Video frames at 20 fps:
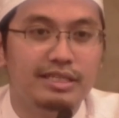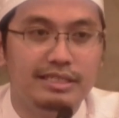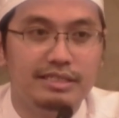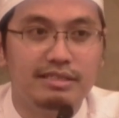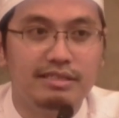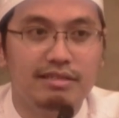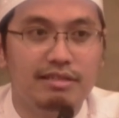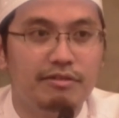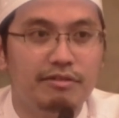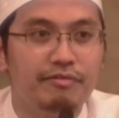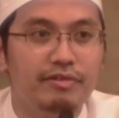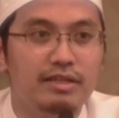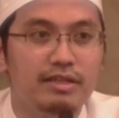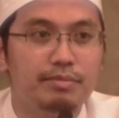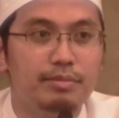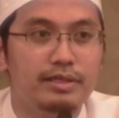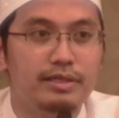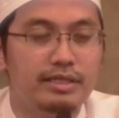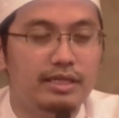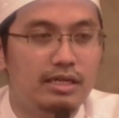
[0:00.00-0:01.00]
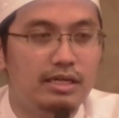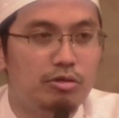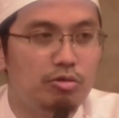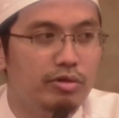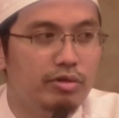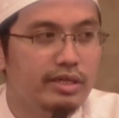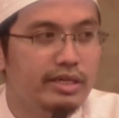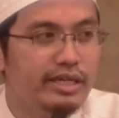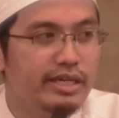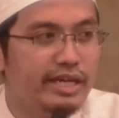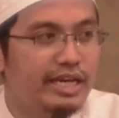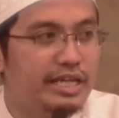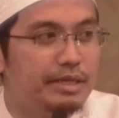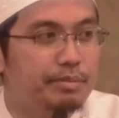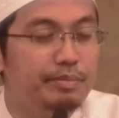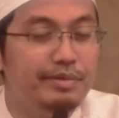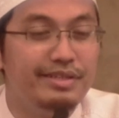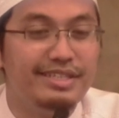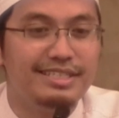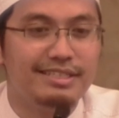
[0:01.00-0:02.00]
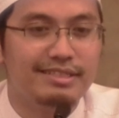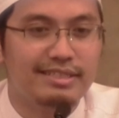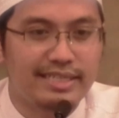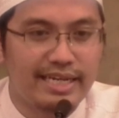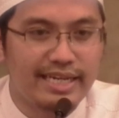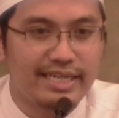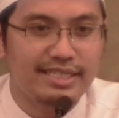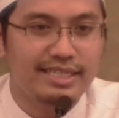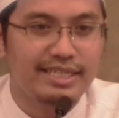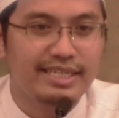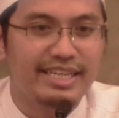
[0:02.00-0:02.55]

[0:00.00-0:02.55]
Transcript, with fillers: is still available now and being read